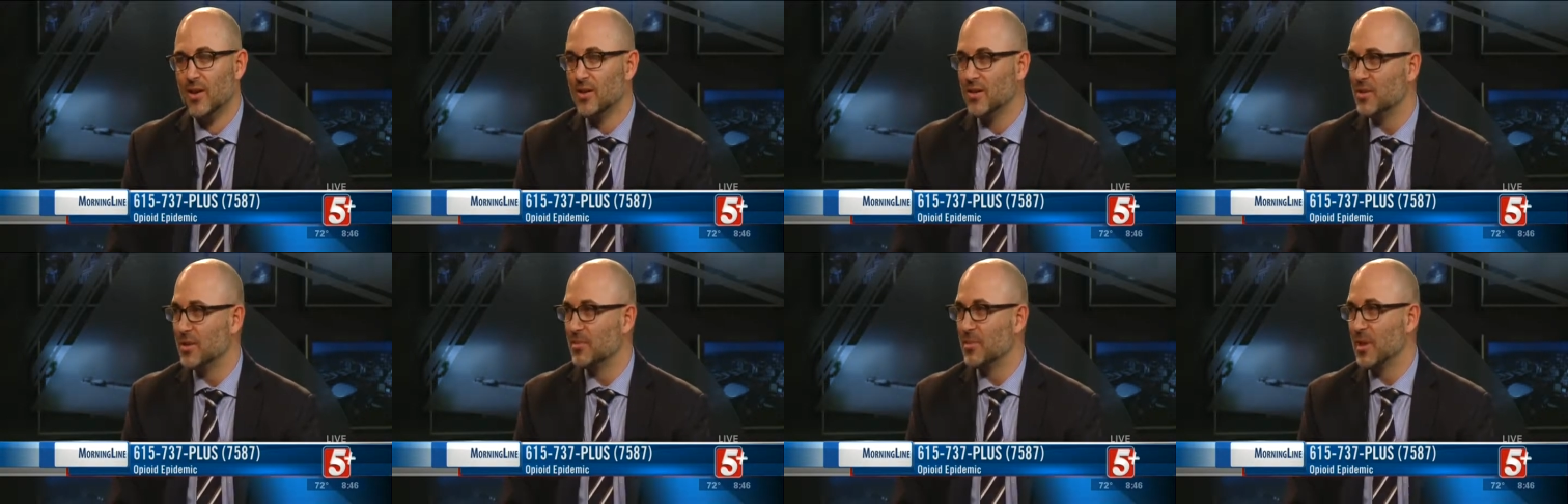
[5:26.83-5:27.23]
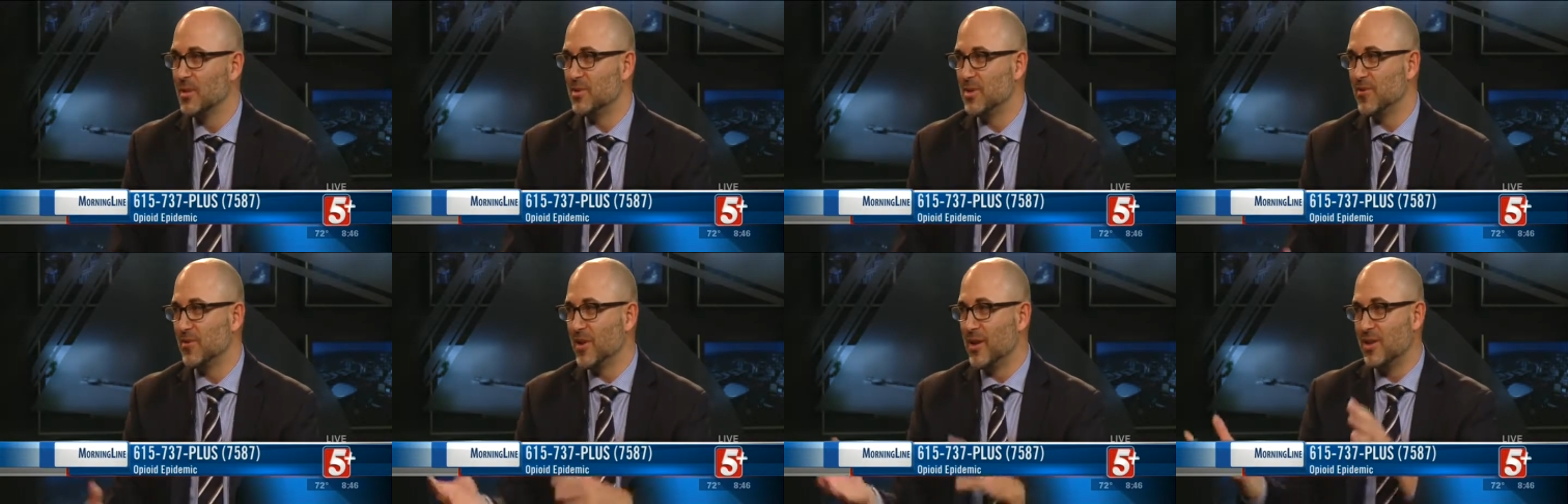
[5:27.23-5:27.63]

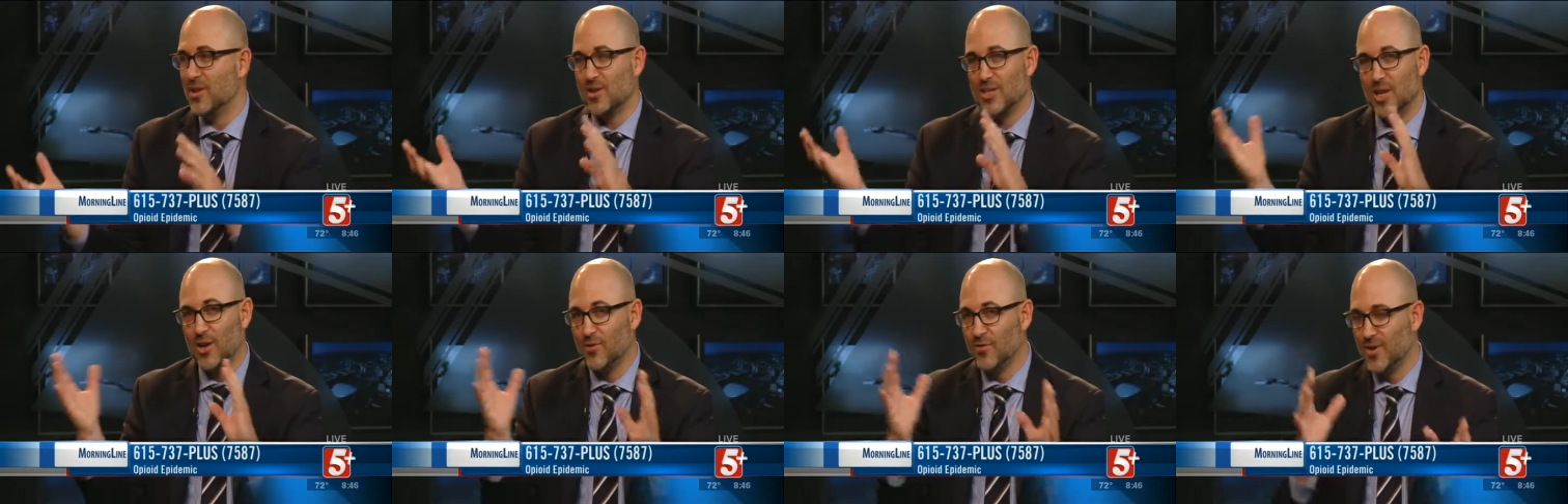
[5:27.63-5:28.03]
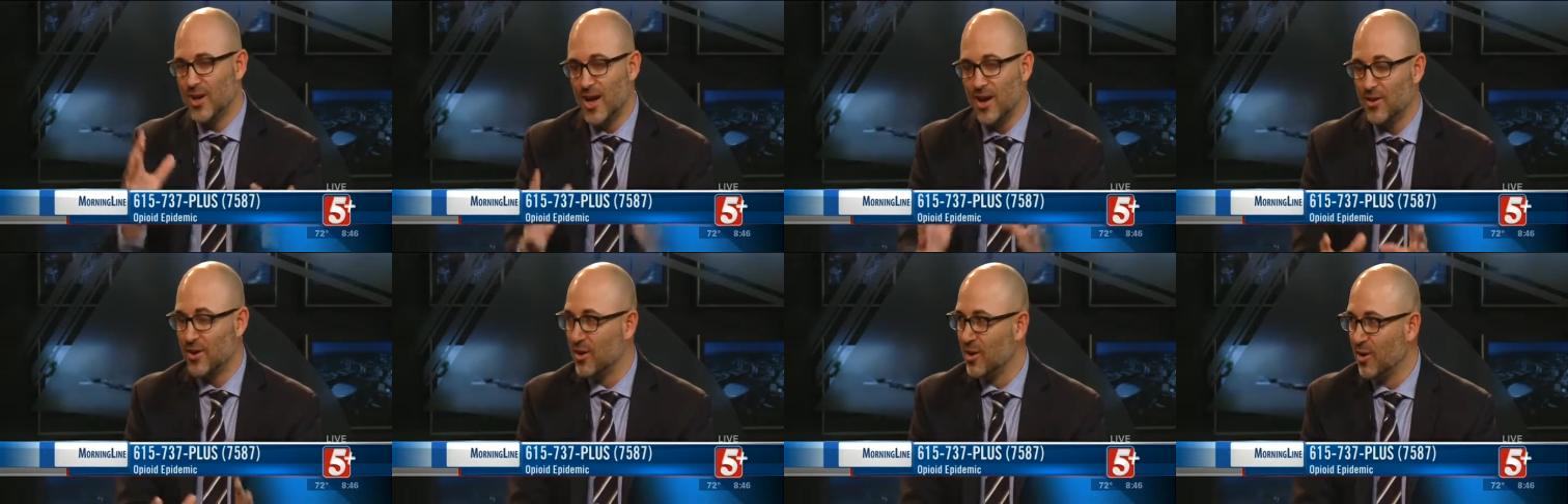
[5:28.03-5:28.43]
Sometimes you find yourself
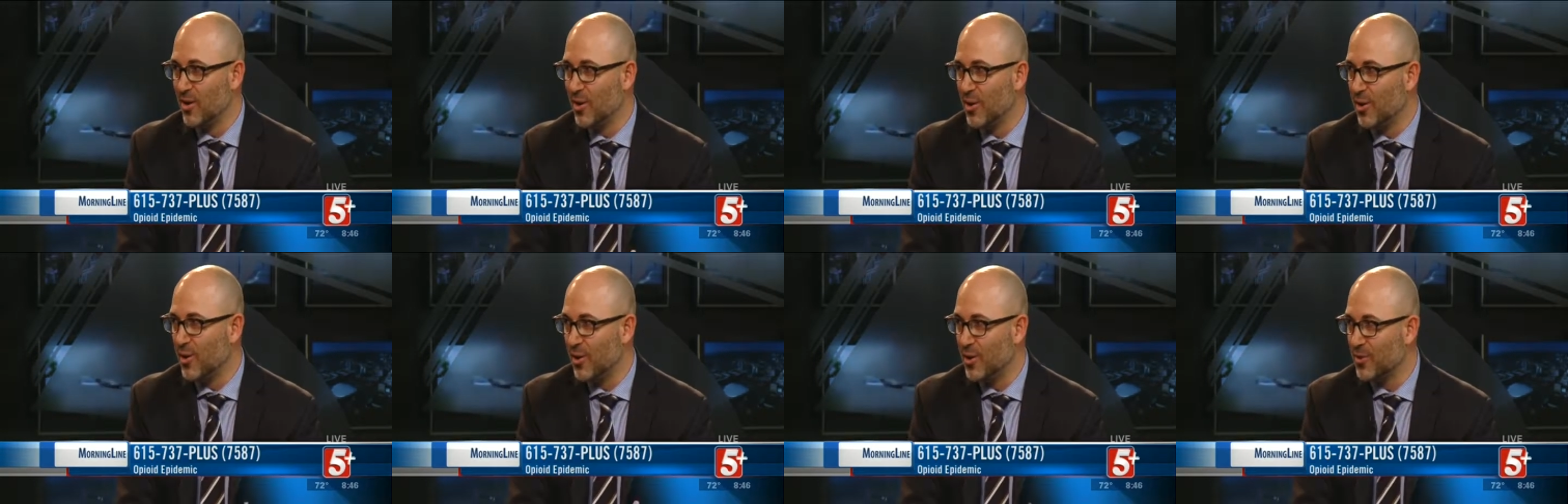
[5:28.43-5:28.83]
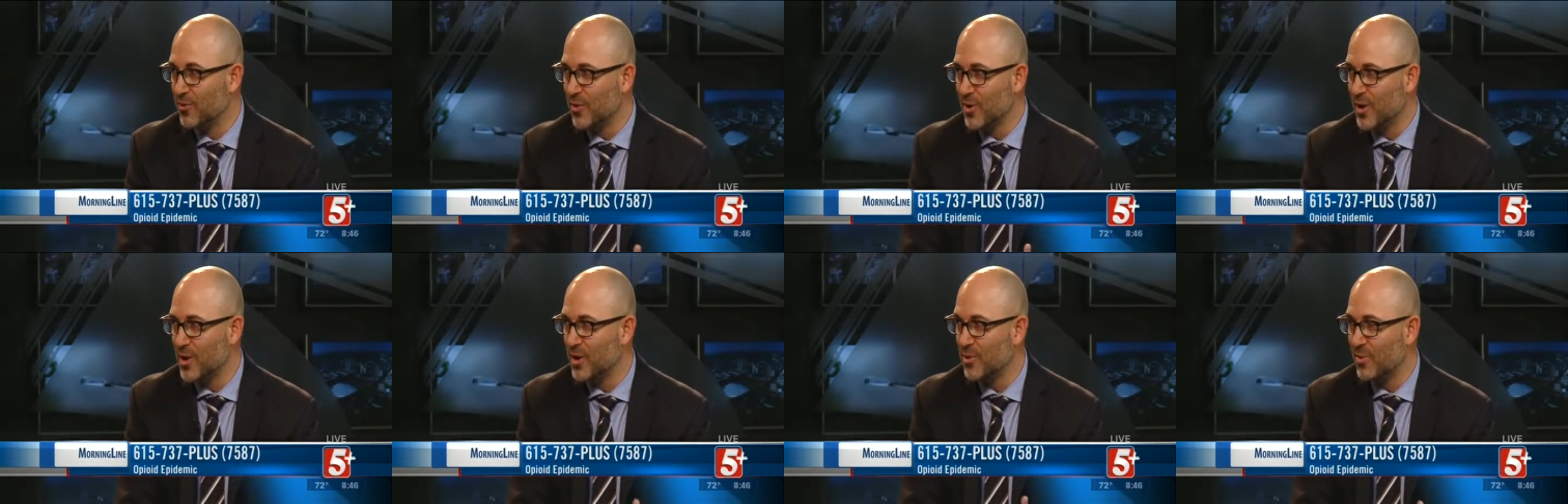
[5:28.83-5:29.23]
down in a hole of
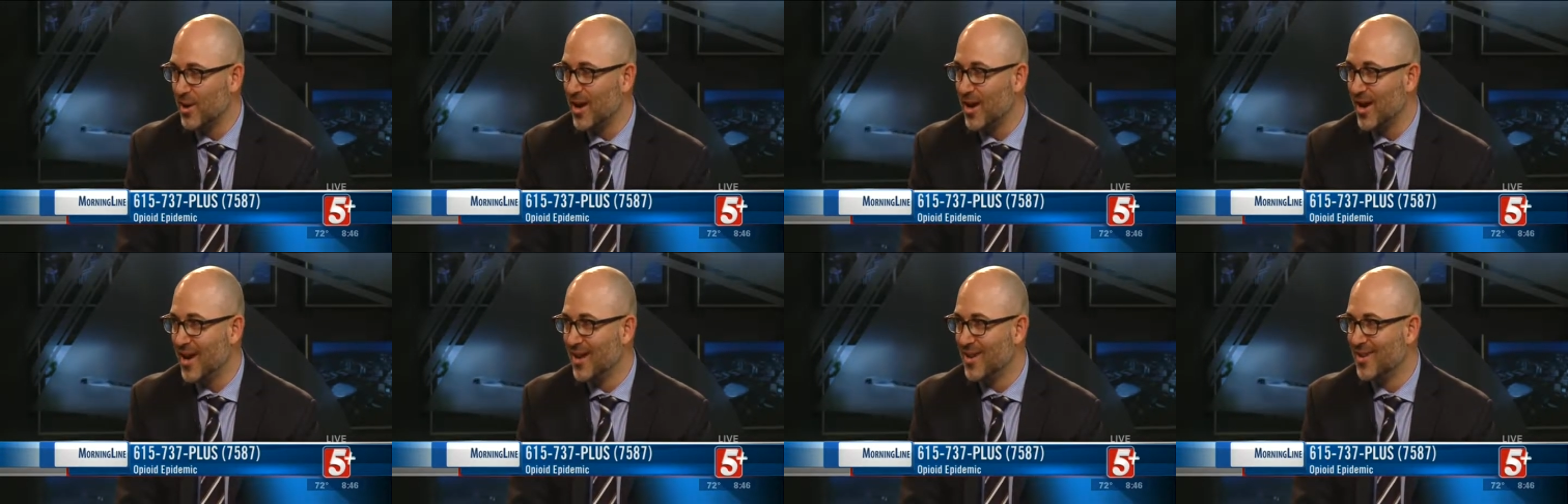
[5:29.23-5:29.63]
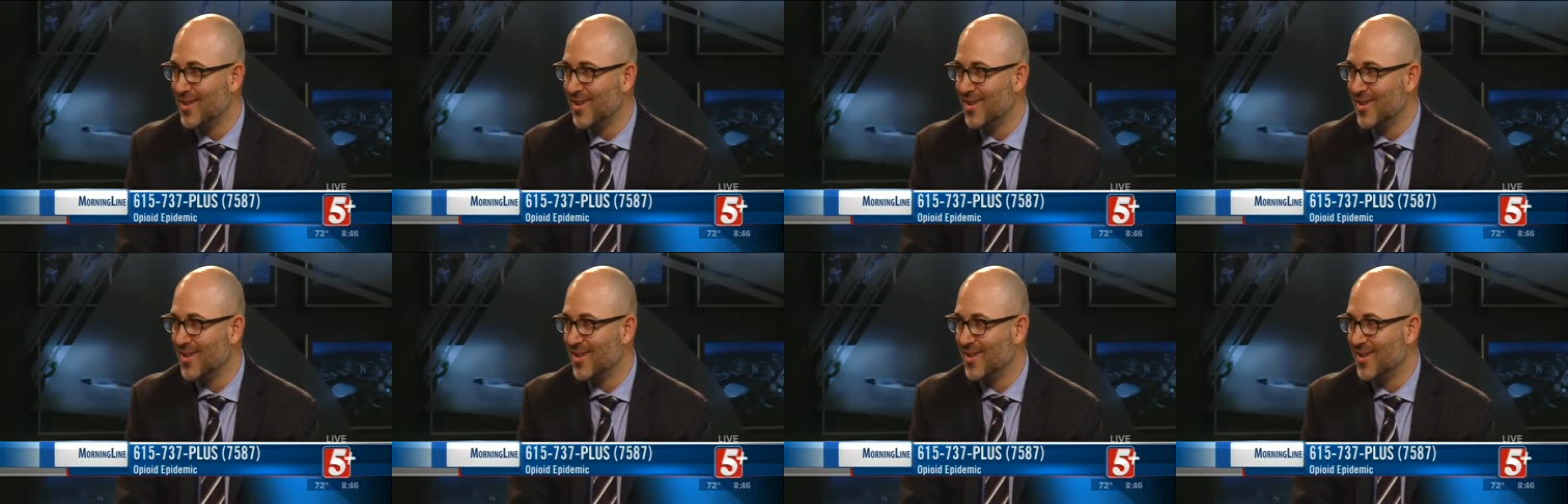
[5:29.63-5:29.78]
chronic yeah. pain,